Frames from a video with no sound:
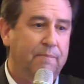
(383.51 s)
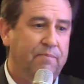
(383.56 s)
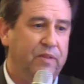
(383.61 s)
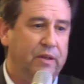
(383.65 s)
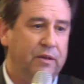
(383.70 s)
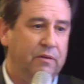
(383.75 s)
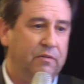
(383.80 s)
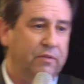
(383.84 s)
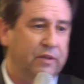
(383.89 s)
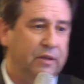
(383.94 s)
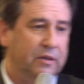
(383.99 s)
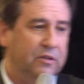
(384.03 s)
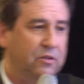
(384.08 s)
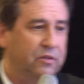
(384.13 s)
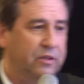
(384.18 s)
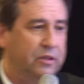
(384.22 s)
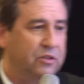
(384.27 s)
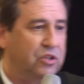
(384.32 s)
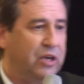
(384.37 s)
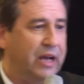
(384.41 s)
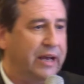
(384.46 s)

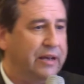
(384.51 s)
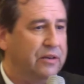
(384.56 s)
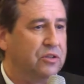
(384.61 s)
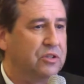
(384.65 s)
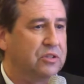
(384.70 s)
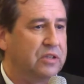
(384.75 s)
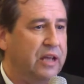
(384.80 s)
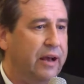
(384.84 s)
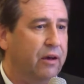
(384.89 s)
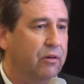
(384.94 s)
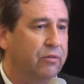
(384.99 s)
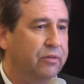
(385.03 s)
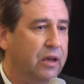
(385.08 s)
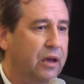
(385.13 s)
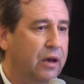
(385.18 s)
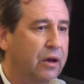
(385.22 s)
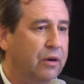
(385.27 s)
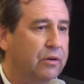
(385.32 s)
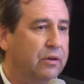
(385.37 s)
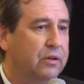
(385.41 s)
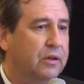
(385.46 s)
that changes the health
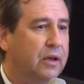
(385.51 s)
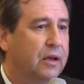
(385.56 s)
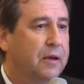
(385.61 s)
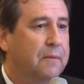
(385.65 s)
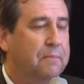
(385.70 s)
code.